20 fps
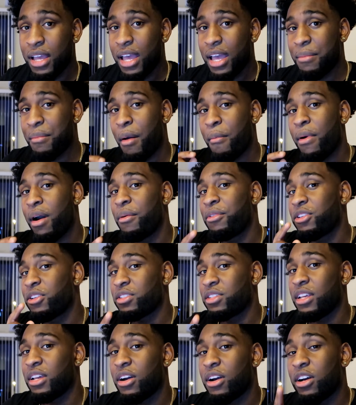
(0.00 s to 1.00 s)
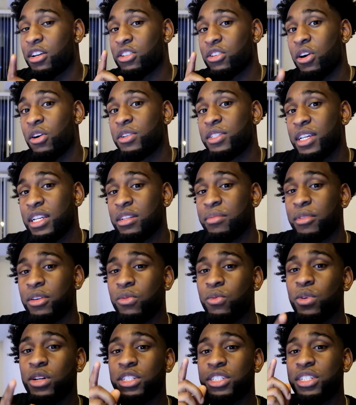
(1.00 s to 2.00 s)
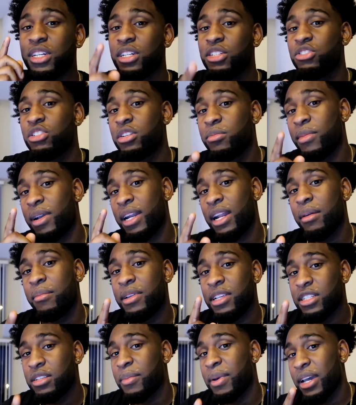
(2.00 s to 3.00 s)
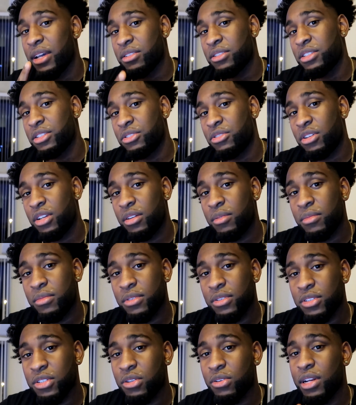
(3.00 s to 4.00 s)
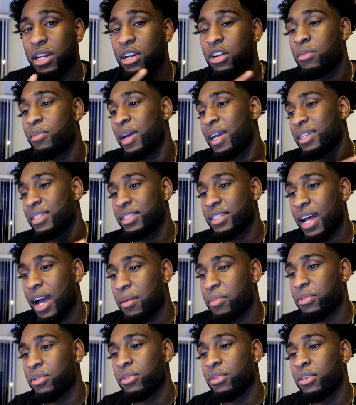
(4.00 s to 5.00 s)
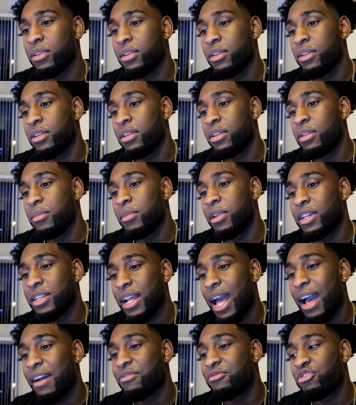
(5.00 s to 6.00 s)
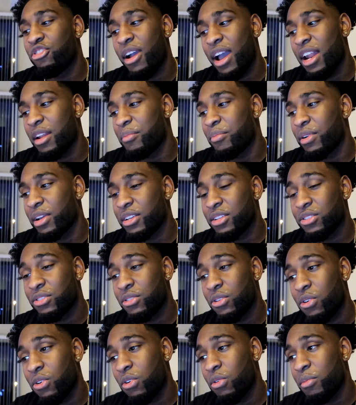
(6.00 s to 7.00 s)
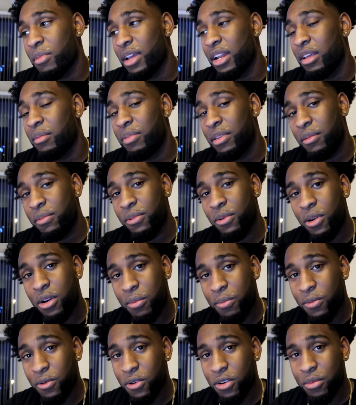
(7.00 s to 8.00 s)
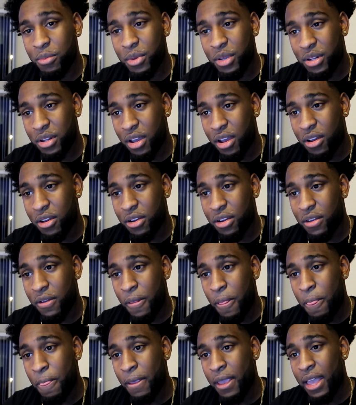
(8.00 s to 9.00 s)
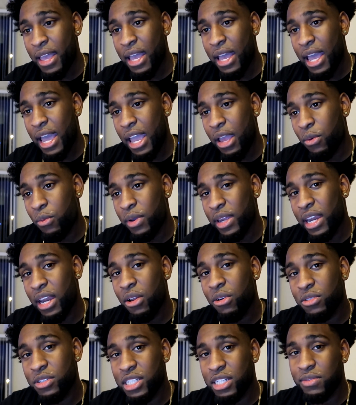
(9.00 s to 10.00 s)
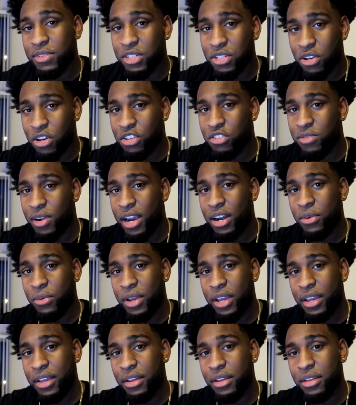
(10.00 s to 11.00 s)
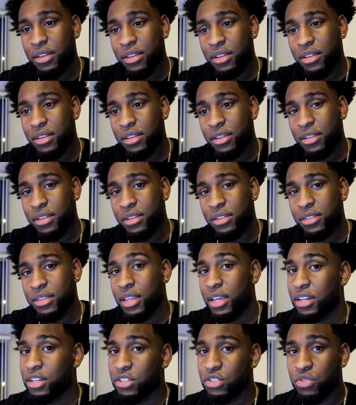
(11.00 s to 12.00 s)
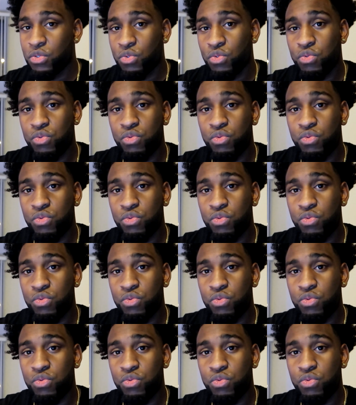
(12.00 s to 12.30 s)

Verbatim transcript: And my mom always say to me, what's your dream might not be somebody else's dream. So don't let nobody stop you. Because I've tried to bring so many people on board with me, dog. And when they don't see results right away, they just